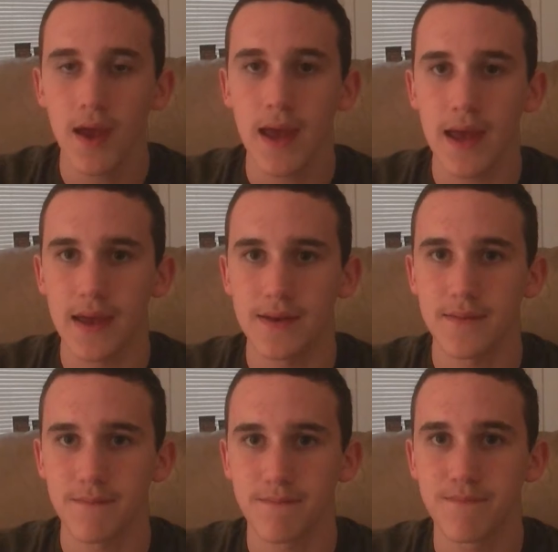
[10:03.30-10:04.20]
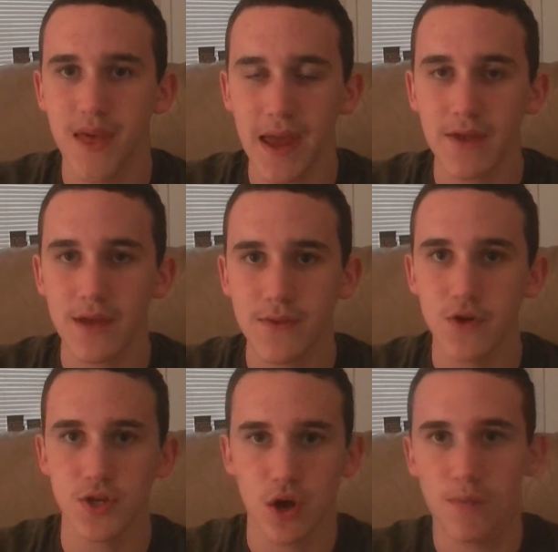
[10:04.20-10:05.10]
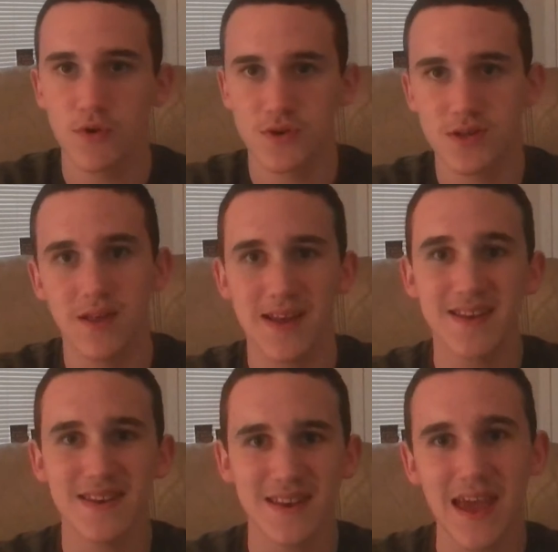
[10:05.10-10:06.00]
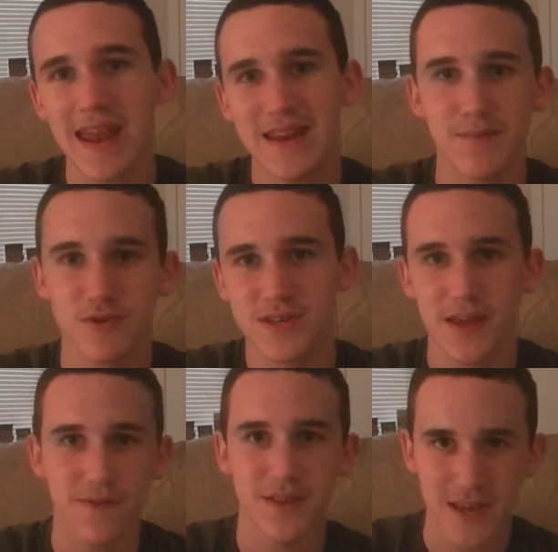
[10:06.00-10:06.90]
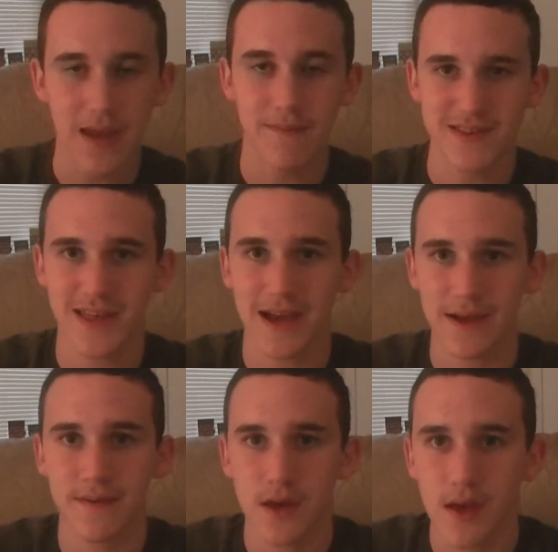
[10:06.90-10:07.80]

And the alien looks almost like 80% the same as that.